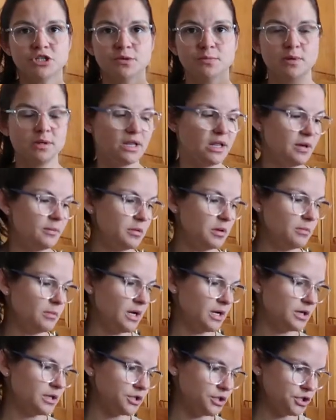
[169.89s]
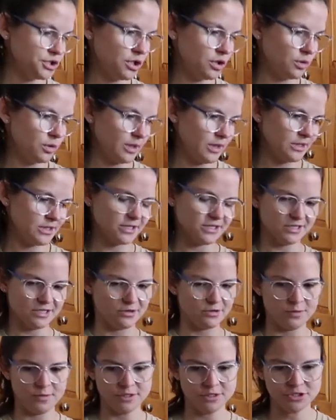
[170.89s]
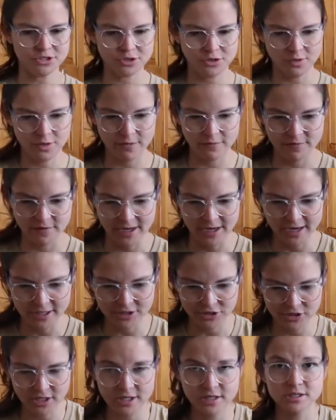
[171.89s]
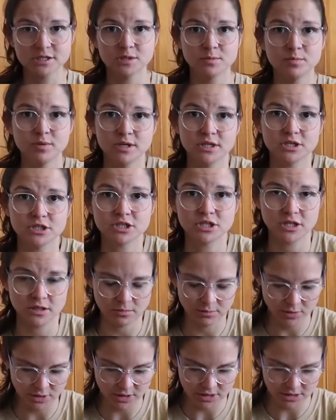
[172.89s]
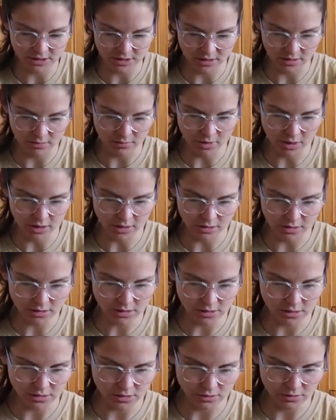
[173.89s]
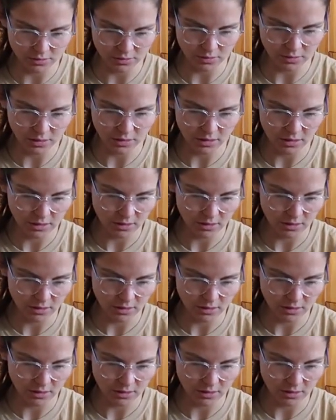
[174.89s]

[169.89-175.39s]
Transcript: shipping label. I'm not going to show it because I don't want to show off the address, but I'm just going to put this on the box too.